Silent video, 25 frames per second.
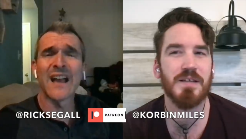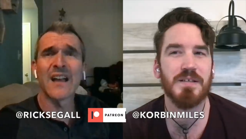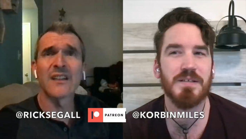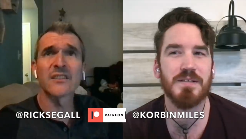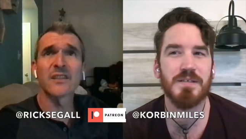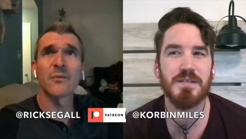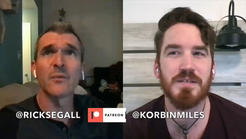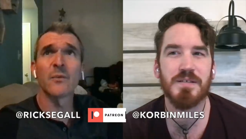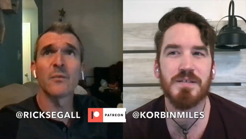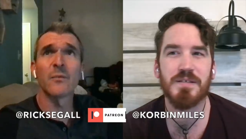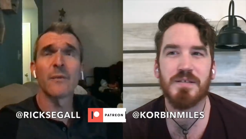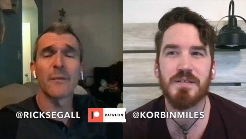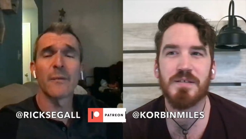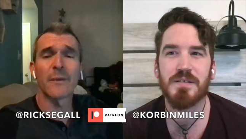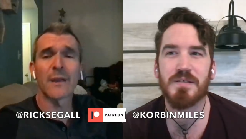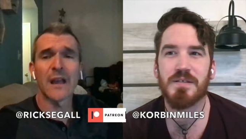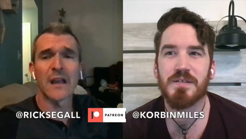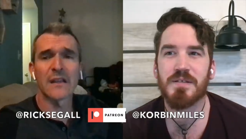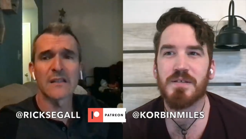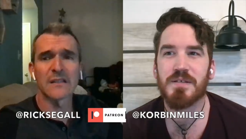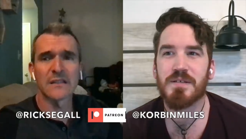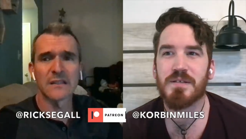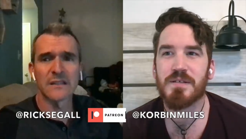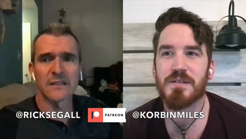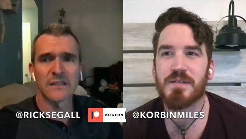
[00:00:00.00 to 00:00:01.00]
Speaker 1: Yeah, someone
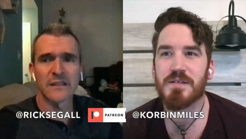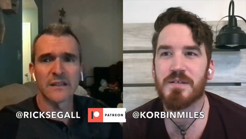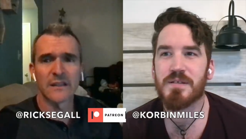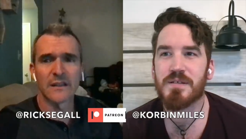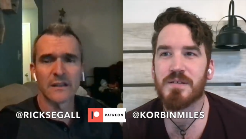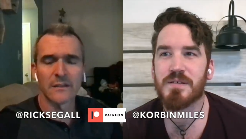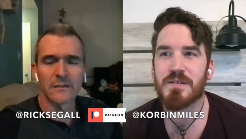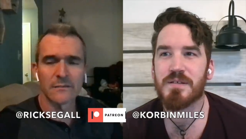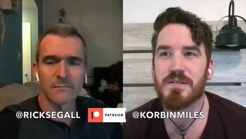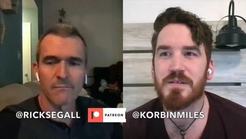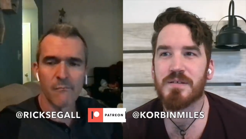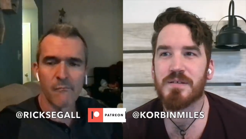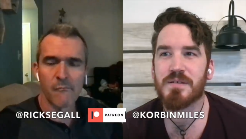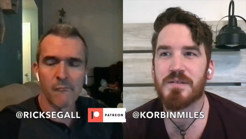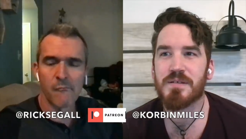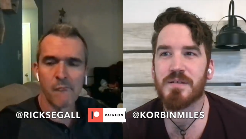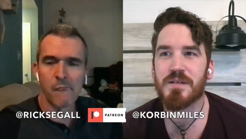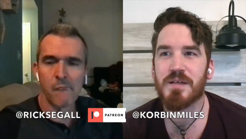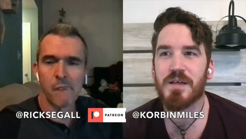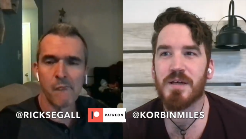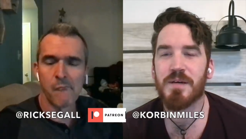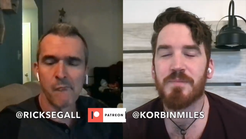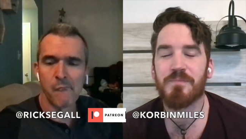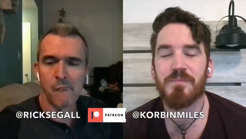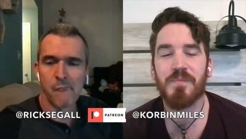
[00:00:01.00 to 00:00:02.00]
maybe hasn't seen it.
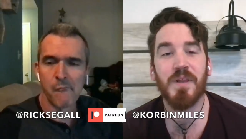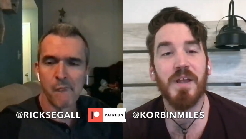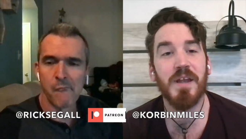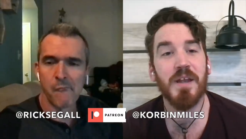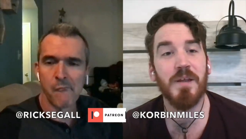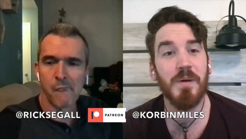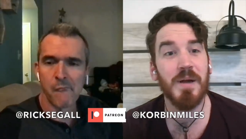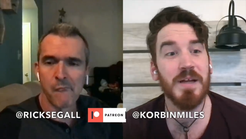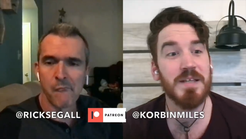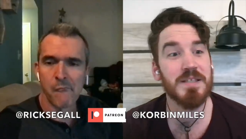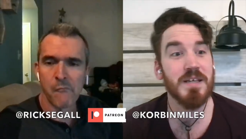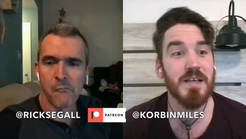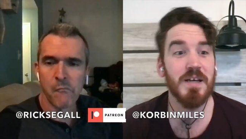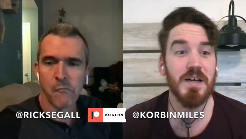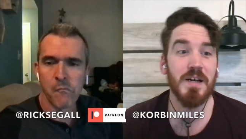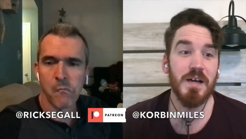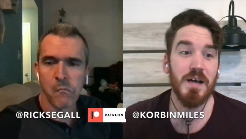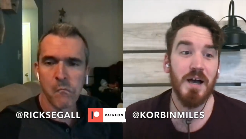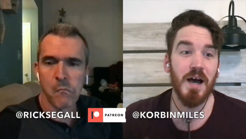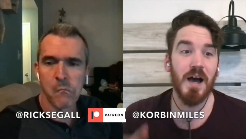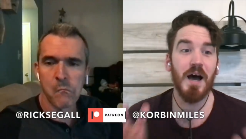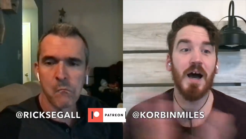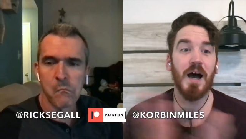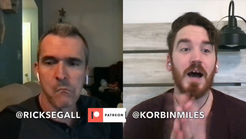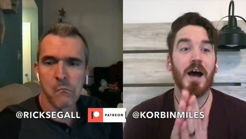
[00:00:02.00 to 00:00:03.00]
Speaker 2: Yeah. Anyways,
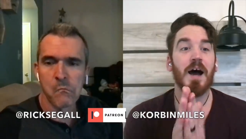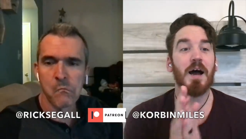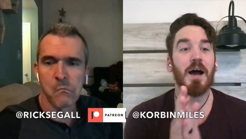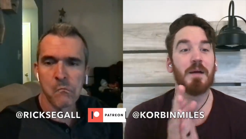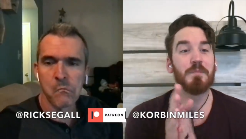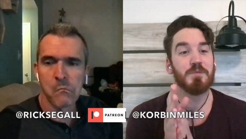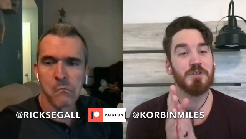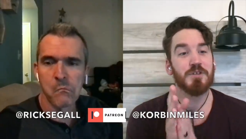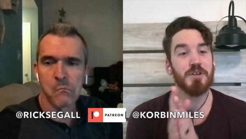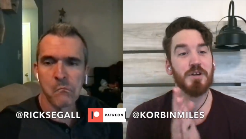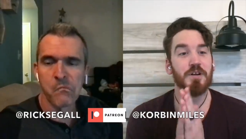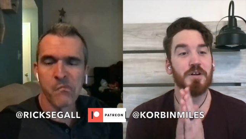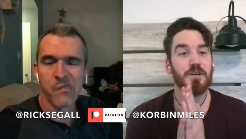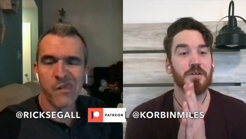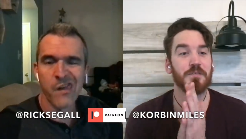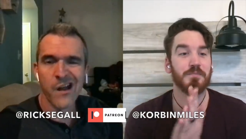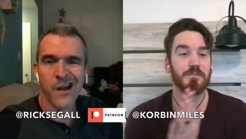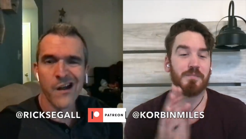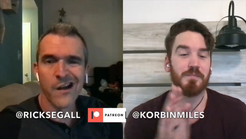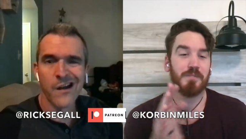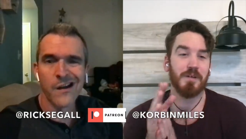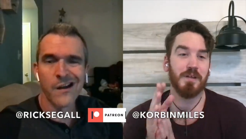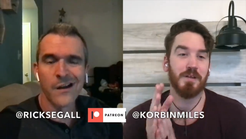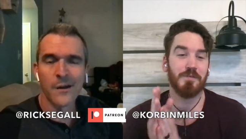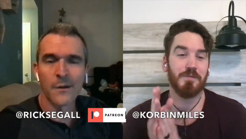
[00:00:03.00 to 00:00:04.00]
Speaker 1: uh,
Speaker 2: I'm sure
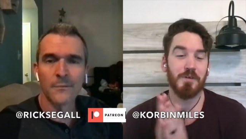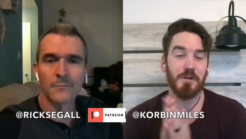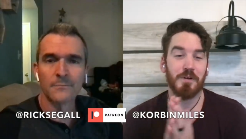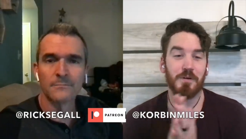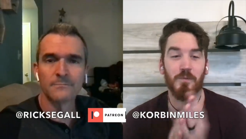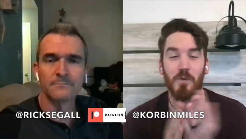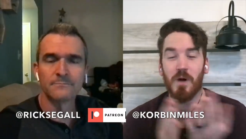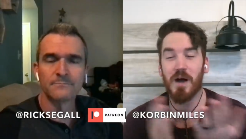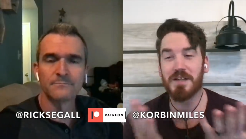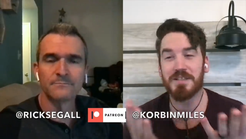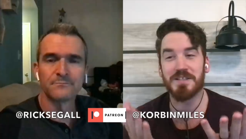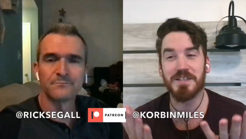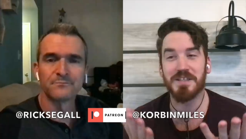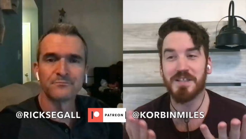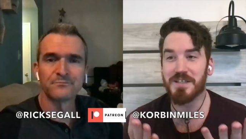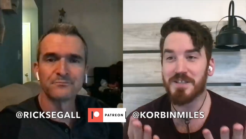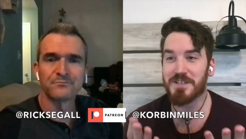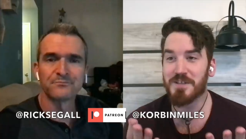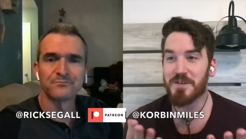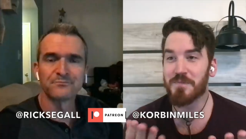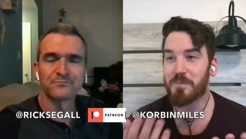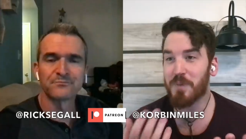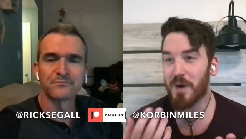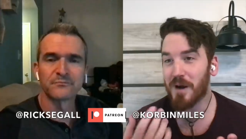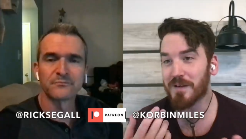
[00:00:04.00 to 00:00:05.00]
if you're watching
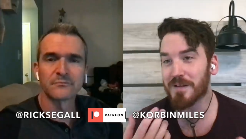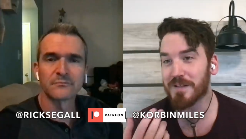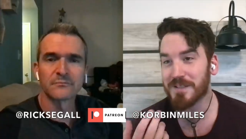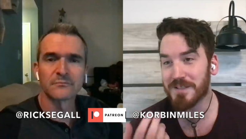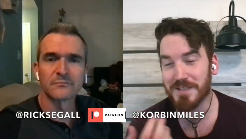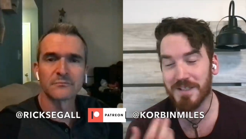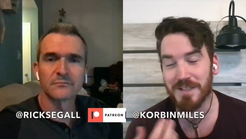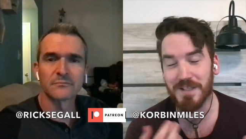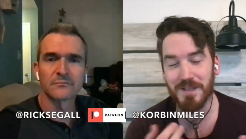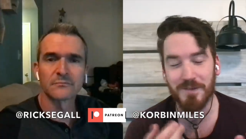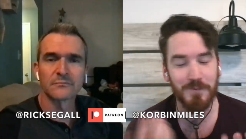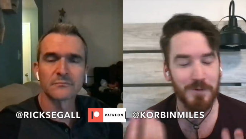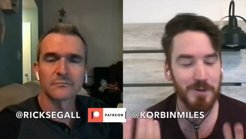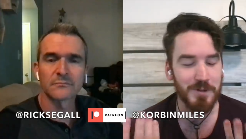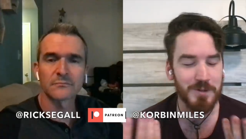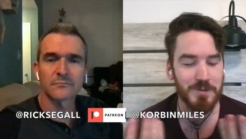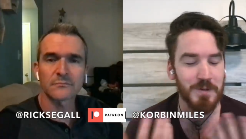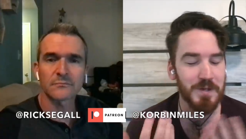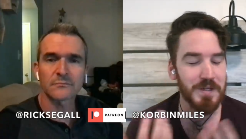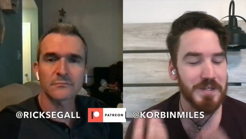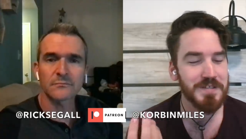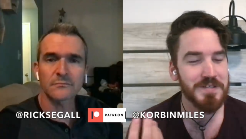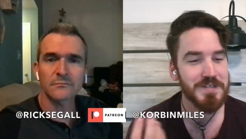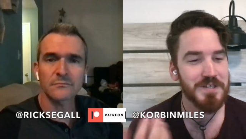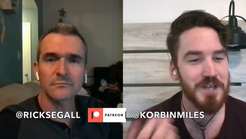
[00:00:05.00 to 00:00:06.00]
this, you've probably seen the first
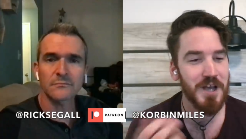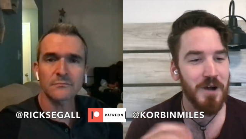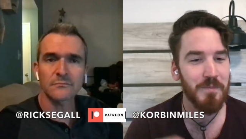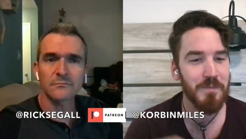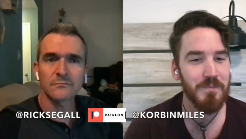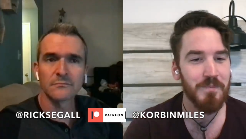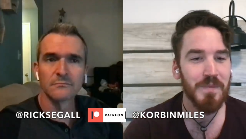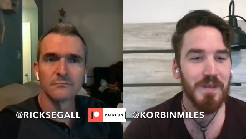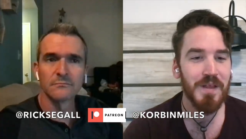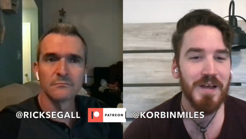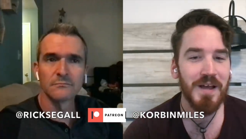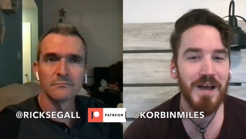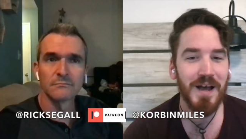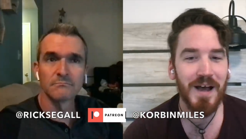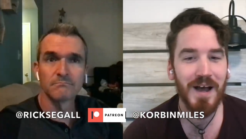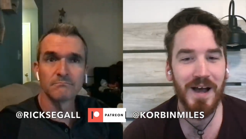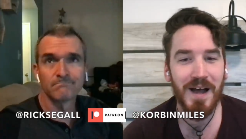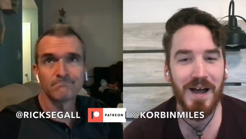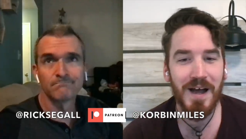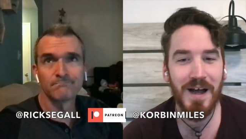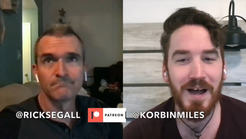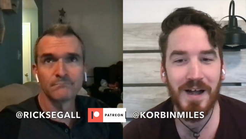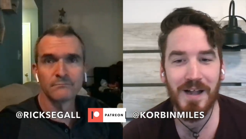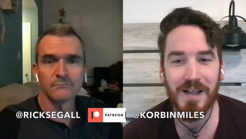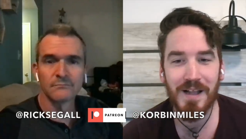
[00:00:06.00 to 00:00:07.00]
one. So
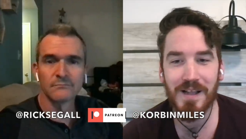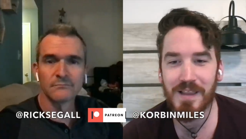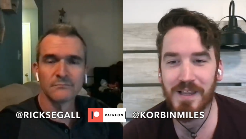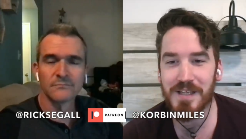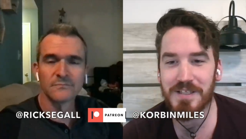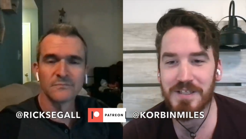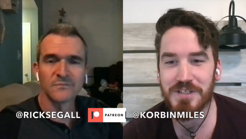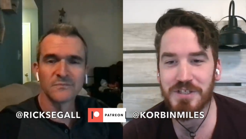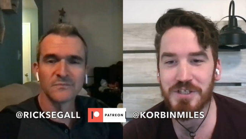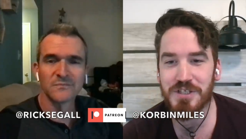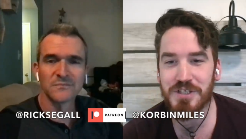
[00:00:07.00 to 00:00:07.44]
uh, let's